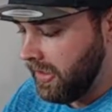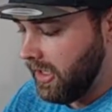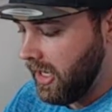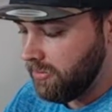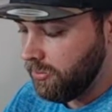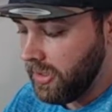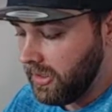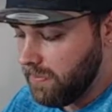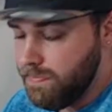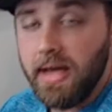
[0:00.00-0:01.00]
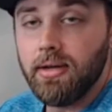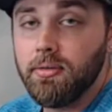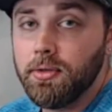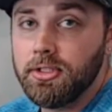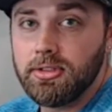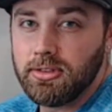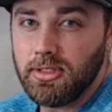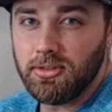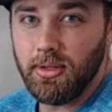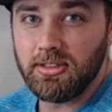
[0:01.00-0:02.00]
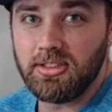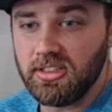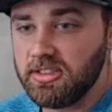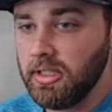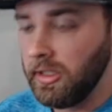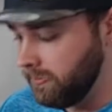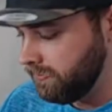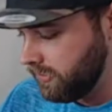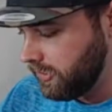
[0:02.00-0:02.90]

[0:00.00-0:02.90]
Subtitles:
And I've been playing competitively since I was about 16.